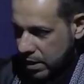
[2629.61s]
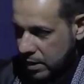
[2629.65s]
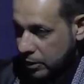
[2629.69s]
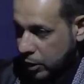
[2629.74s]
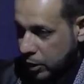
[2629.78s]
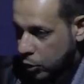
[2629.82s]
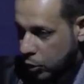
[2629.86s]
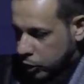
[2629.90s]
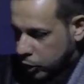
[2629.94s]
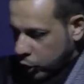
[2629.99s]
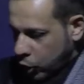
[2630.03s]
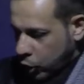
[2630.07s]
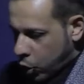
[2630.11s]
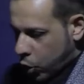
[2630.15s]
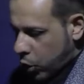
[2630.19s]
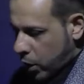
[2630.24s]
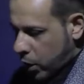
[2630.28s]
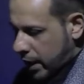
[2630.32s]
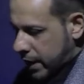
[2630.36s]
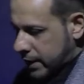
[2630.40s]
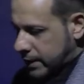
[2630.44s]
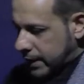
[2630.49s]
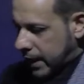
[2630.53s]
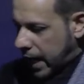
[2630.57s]
The
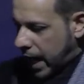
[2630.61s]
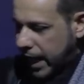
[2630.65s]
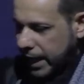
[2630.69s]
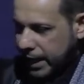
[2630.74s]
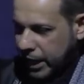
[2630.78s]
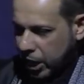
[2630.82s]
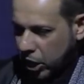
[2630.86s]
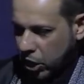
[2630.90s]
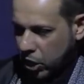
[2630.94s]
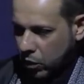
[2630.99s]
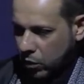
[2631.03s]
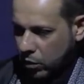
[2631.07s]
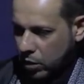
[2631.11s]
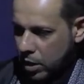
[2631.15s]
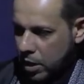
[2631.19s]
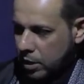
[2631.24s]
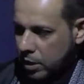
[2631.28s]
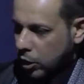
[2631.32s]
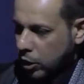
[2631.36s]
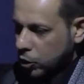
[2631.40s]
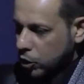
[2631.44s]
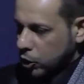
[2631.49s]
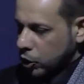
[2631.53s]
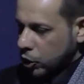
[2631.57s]
usul is guiding you.
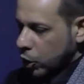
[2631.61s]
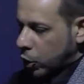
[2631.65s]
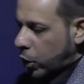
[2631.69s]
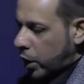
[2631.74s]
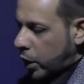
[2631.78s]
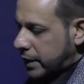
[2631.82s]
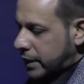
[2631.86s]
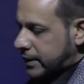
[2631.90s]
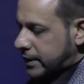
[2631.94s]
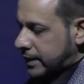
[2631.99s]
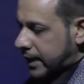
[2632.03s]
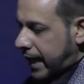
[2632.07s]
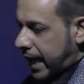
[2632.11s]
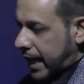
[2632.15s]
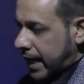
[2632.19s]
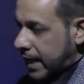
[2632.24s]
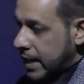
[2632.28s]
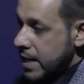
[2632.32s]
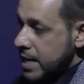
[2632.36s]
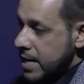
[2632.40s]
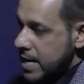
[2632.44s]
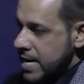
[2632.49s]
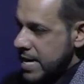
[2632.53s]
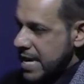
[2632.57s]
The usul is saying,
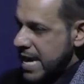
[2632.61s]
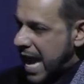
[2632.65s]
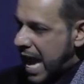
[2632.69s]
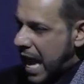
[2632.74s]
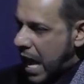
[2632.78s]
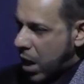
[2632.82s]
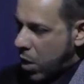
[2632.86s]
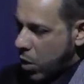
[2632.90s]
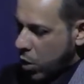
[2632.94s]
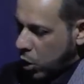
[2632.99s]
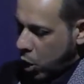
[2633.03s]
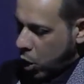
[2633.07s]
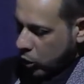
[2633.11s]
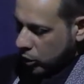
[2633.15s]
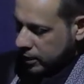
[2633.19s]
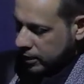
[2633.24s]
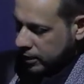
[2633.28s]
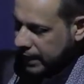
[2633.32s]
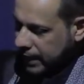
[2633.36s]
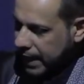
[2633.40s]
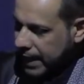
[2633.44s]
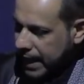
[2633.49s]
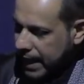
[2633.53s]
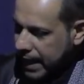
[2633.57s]
now go
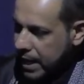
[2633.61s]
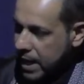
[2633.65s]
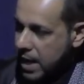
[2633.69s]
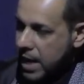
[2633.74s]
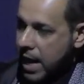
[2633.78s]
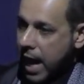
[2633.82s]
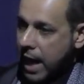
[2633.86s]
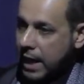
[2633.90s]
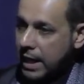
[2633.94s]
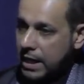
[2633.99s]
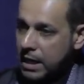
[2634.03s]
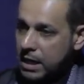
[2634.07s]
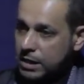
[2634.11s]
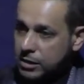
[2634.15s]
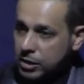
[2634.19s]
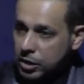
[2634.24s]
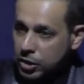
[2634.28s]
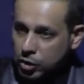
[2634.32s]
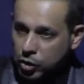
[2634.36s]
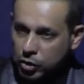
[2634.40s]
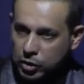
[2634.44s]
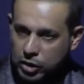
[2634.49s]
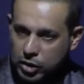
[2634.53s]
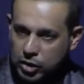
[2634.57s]
study and listen
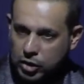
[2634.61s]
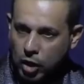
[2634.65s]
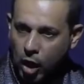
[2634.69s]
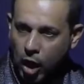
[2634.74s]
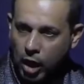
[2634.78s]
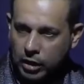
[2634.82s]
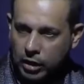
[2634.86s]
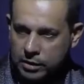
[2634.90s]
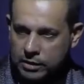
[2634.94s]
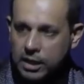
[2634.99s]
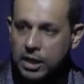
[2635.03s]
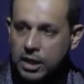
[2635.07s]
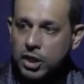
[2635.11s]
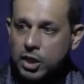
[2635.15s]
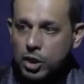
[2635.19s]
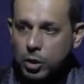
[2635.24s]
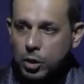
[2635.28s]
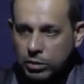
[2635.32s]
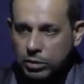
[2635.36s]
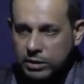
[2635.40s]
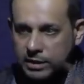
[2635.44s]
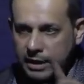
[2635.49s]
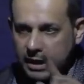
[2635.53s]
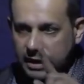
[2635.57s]
to the scholars. You
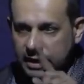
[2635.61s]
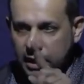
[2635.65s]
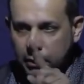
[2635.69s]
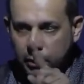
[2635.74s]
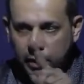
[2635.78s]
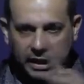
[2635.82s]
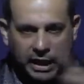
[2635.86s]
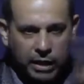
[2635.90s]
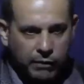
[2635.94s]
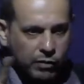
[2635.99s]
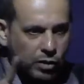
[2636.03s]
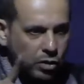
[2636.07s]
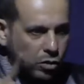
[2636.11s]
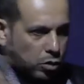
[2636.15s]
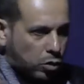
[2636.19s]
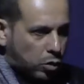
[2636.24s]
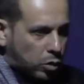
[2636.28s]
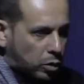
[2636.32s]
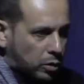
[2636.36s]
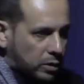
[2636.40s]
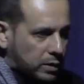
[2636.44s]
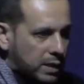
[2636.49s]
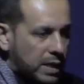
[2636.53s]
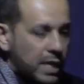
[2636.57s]
will see they will give you
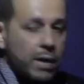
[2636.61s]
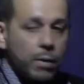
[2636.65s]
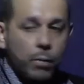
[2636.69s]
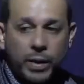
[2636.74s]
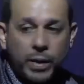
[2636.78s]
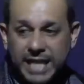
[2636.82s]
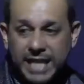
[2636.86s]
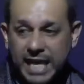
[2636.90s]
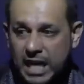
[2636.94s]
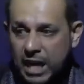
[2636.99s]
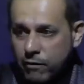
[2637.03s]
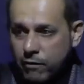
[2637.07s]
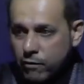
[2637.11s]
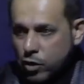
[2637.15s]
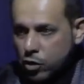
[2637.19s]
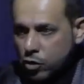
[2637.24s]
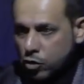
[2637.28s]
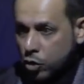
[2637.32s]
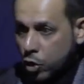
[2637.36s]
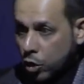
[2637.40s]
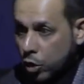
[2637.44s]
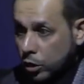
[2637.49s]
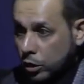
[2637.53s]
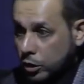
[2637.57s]
rules. When they give you
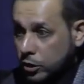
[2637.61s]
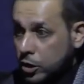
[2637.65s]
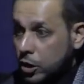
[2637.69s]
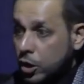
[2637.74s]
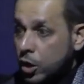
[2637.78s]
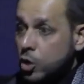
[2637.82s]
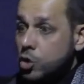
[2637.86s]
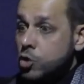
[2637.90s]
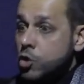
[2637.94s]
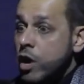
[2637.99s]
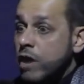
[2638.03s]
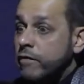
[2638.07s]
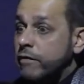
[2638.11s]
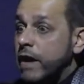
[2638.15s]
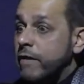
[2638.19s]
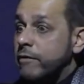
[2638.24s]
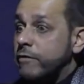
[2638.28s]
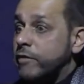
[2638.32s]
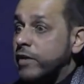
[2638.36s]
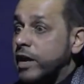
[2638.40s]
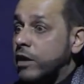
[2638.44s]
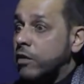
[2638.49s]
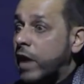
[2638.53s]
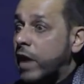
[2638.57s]
rules, you have
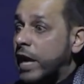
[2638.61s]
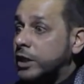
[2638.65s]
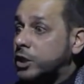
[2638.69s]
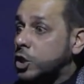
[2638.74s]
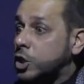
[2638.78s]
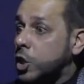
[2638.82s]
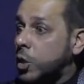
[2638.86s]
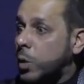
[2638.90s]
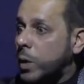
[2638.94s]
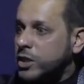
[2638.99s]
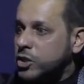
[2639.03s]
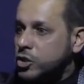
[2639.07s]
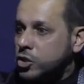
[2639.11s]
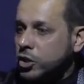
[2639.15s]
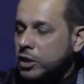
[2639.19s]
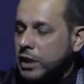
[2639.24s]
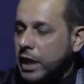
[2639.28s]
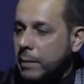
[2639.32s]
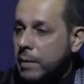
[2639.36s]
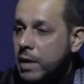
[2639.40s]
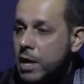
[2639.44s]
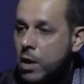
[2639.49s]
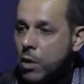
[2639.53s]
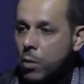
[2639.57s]
every right to question
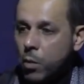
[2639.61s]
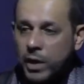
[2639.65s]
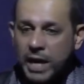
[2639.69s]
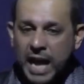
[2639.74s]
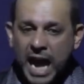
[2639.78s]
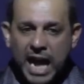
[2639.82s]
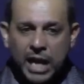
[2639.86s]
them. When I